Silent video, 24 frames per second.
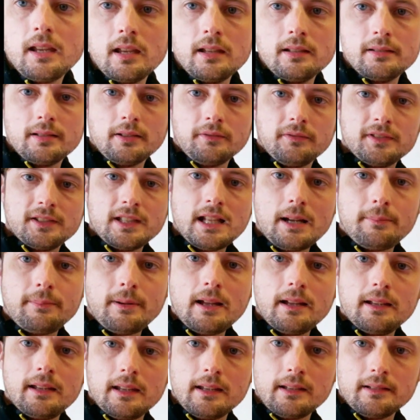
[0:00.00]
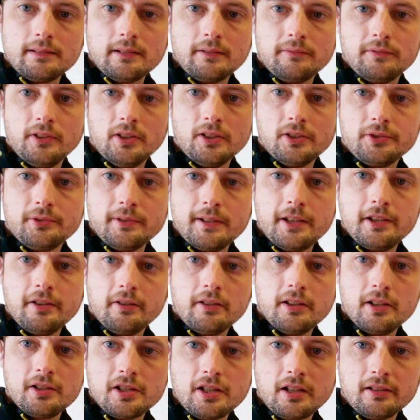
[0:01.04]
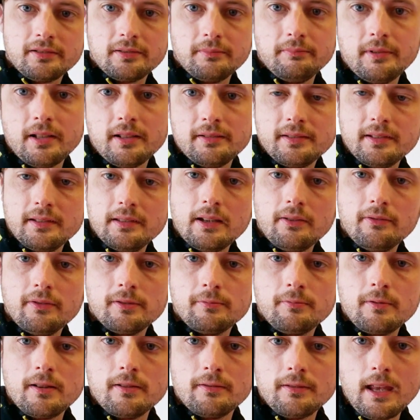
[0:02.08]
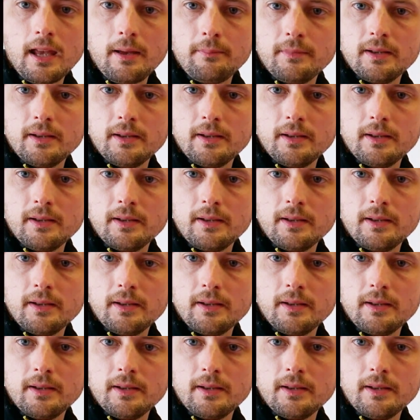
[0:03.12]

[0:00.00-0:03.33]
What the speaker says: Get yourself a snack pack, get yourself a nice Greek yogurt, chuck some nuts in there as well, yeah?